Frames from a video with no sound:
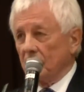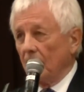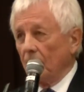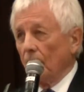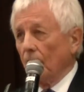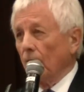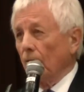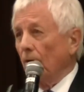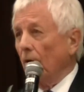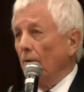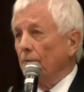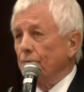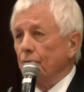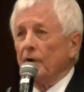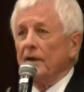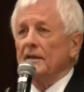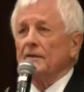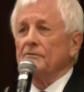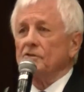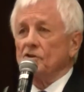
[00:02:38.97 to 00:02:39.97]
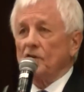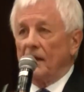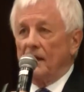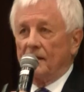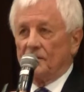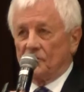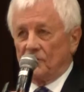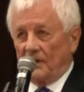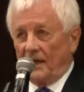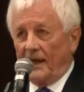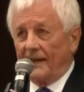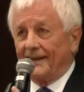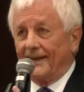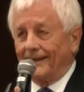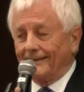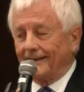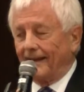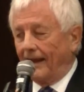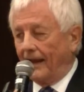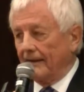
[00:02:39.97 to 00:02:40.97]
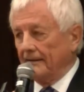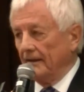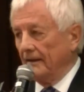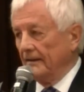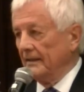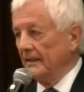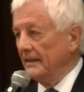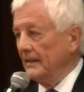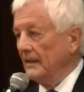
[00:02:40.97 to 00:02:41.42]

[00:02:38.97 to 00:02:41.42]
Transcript: They were afraid of change, and I get that.